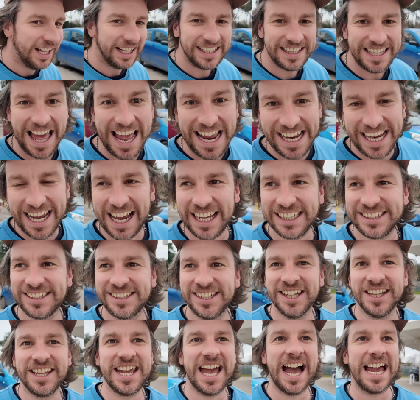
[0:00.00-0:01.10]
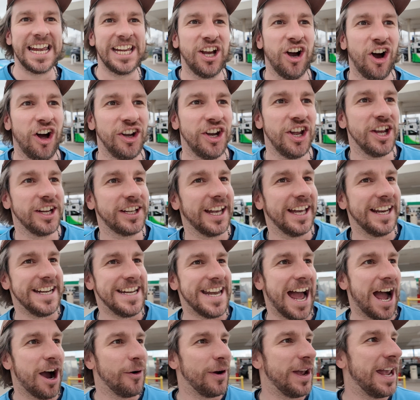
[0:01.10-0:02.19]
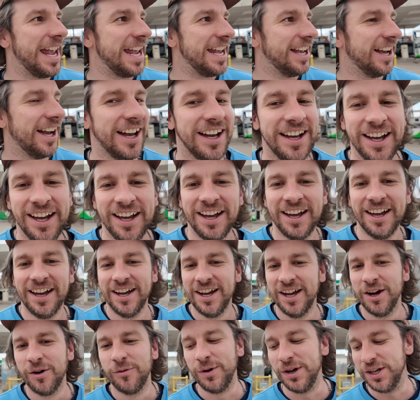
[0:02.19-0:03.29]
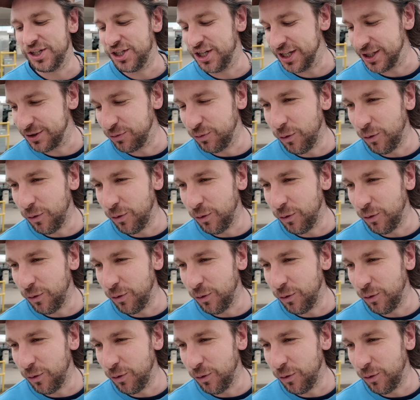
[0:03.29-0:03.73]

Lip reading: Lancaster, the iconic, and now here, which is